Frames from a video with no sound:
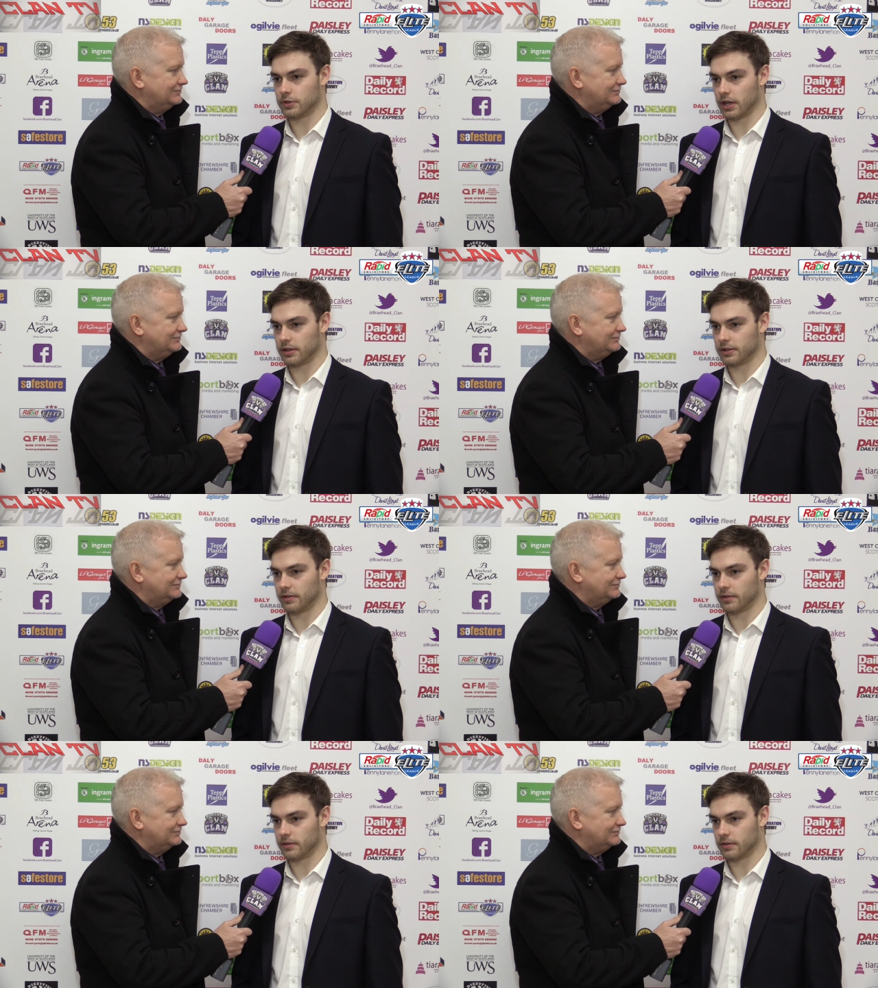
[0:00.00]
Speaker 1: challenging
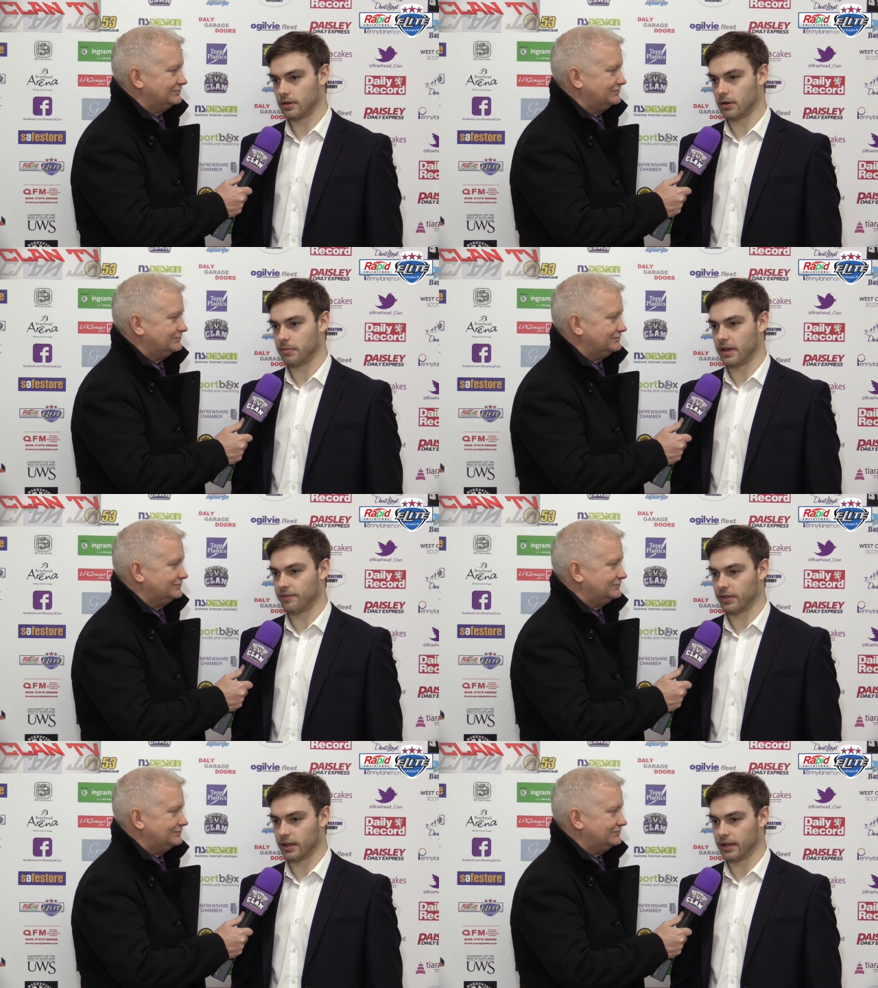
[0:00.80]
up there for
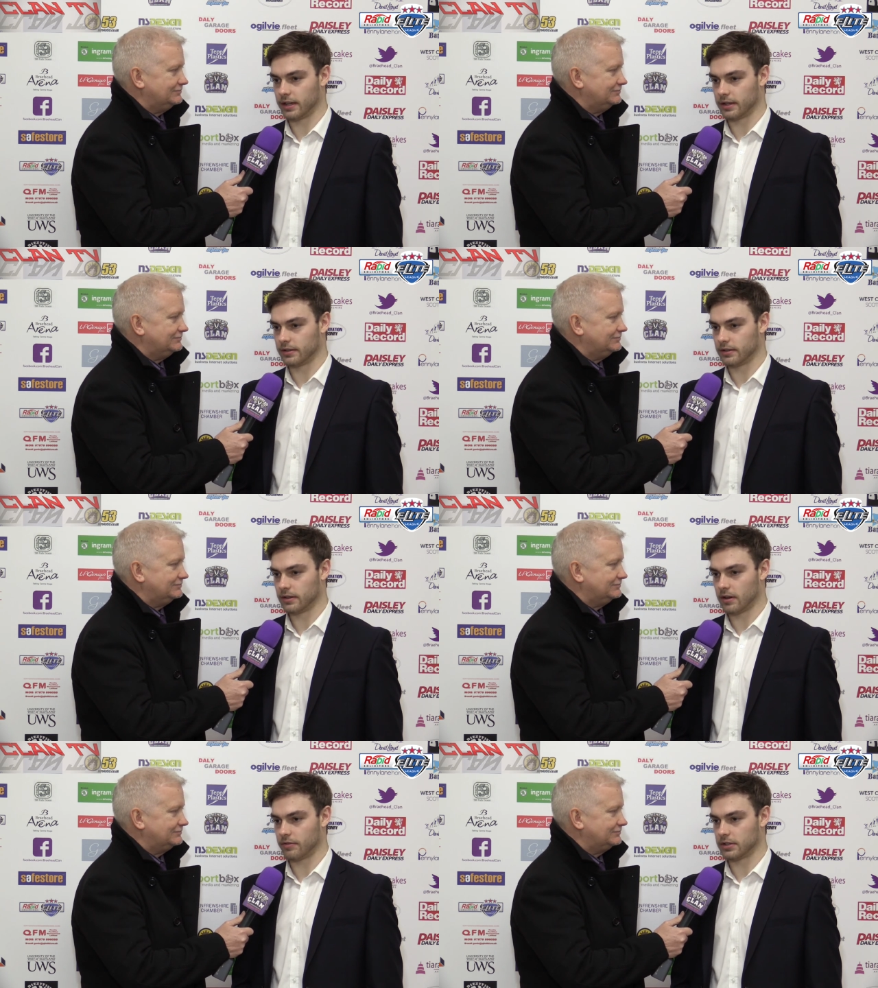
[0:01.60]
the league and
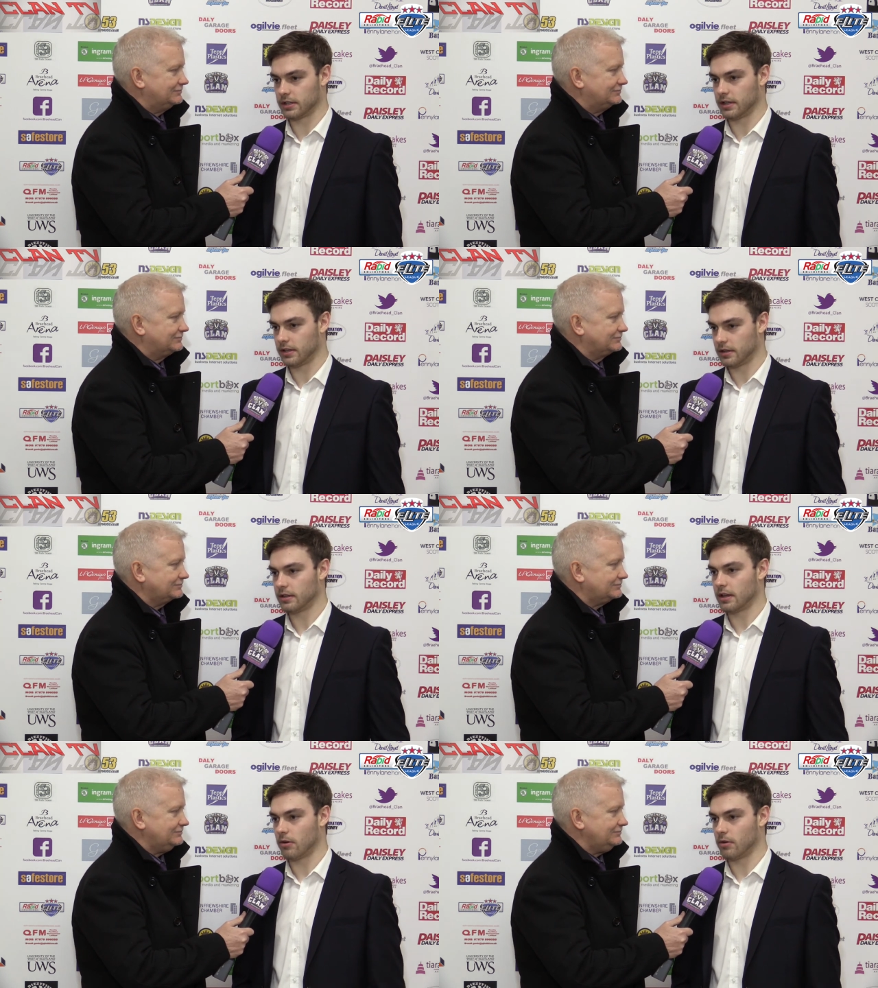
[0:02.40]
obviously
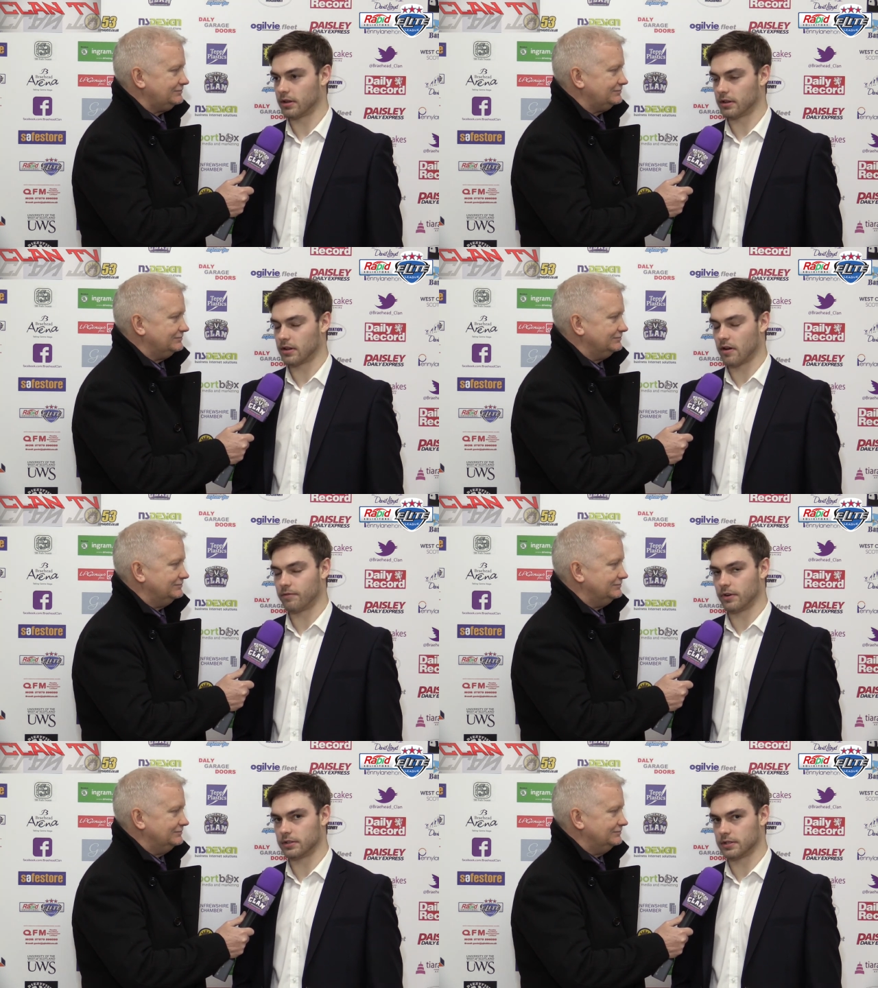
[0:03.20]
our
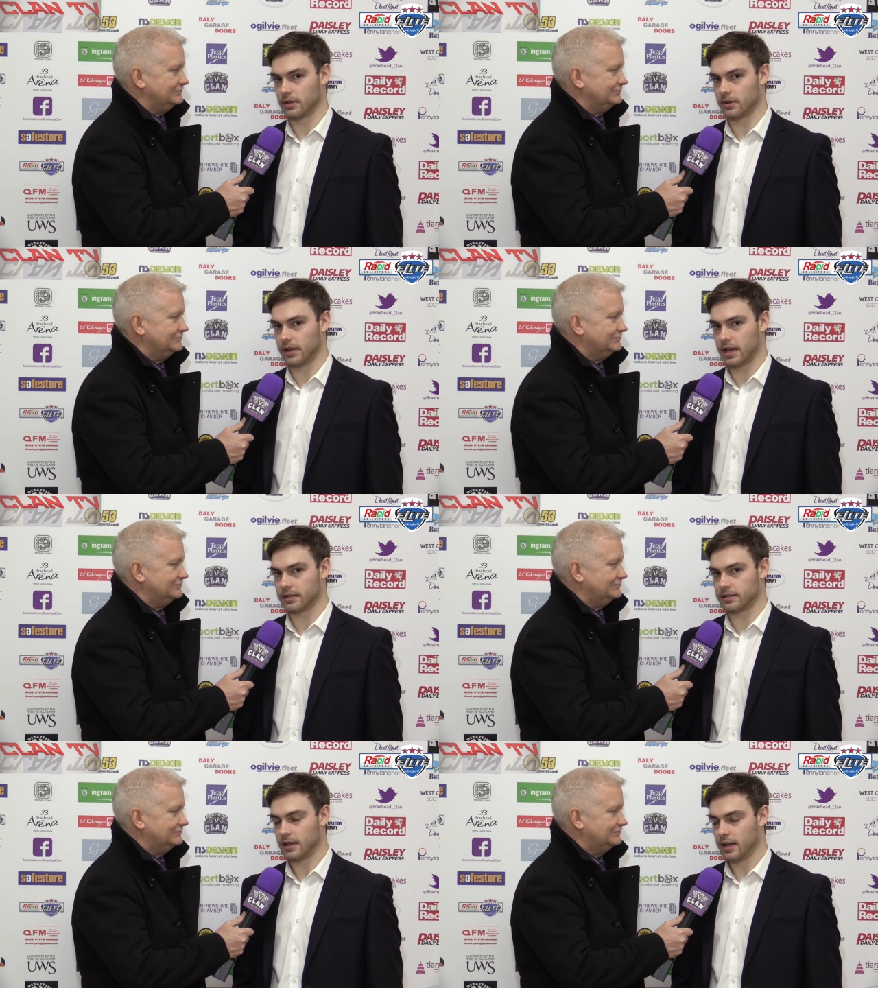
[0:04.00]
conference. So yeah,
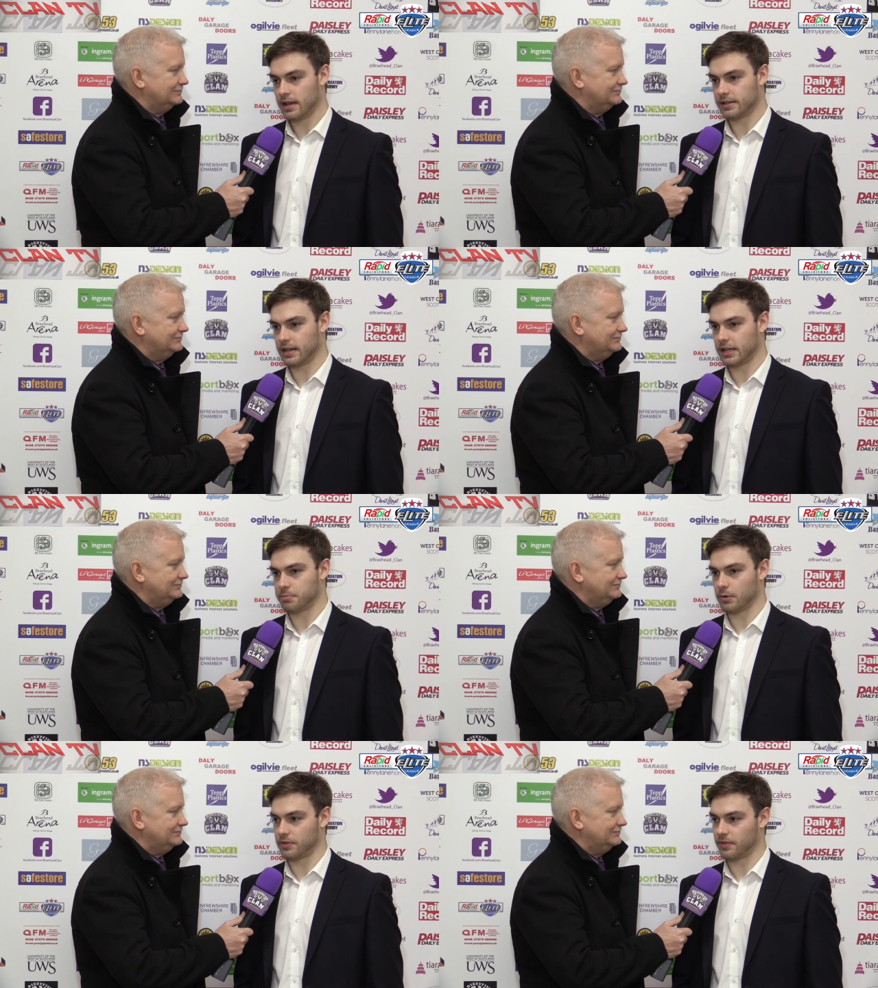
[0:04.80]
it's it's a nice
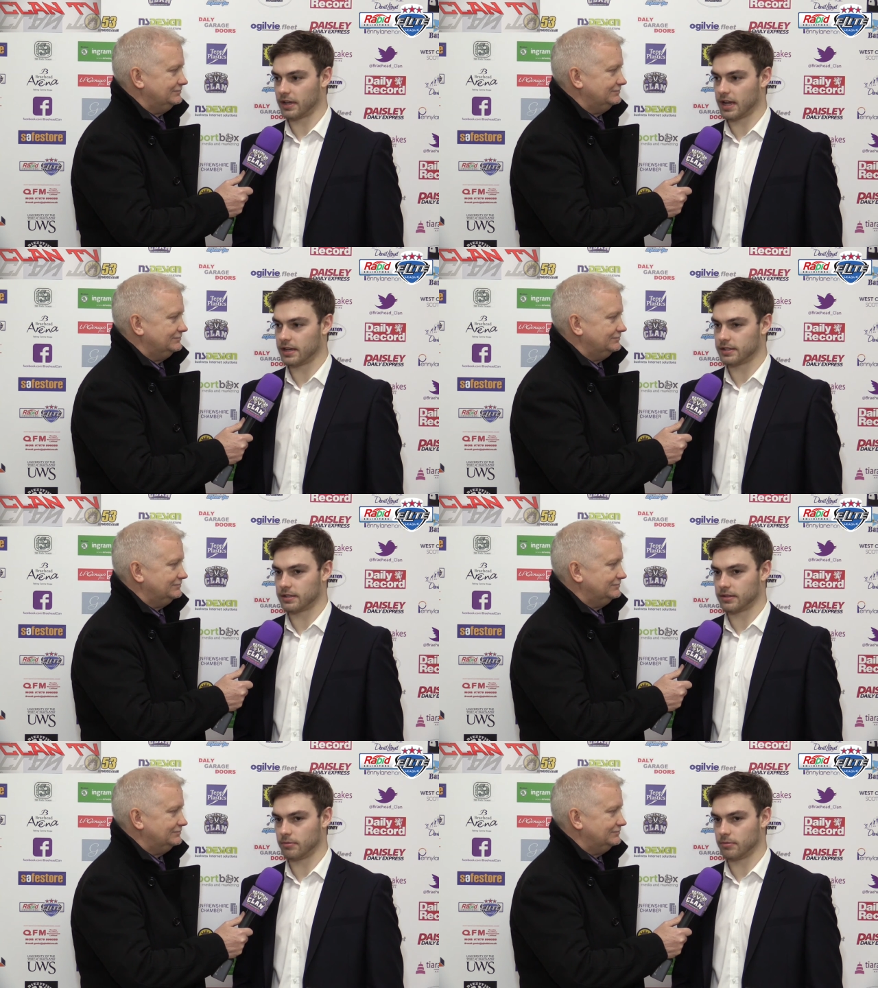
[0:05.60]
boost for the guys.